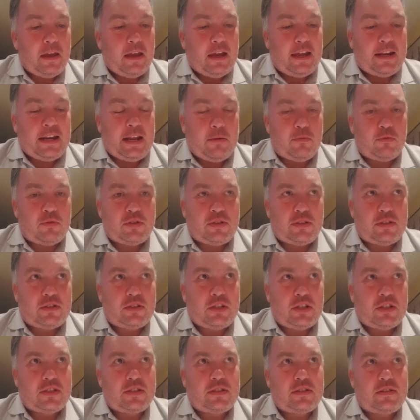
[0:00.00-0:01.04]
and that was
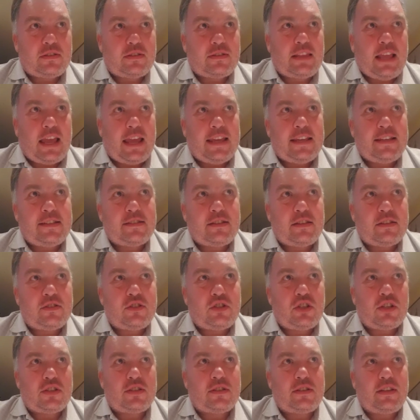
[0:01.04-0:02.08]
just that is the,
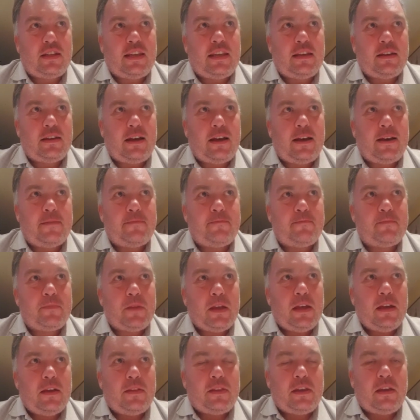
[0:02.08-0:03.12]
just the um,
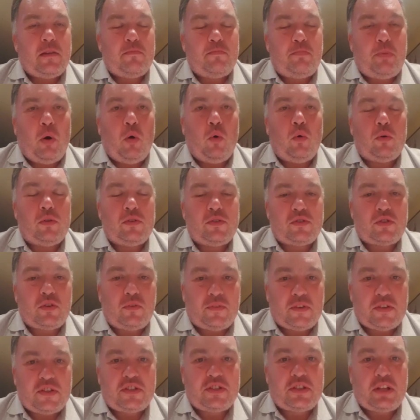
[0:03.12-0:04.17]
the importance
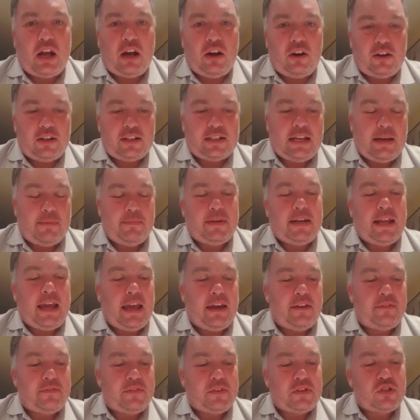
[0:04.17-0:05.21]
of a start coming
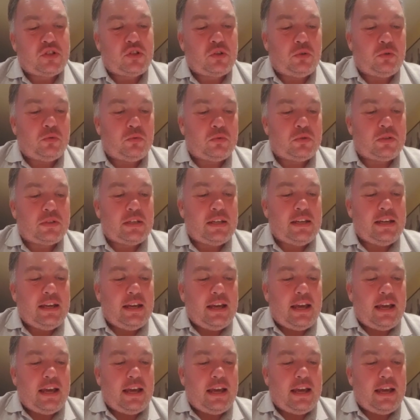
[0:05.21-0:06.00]
out of the stalls,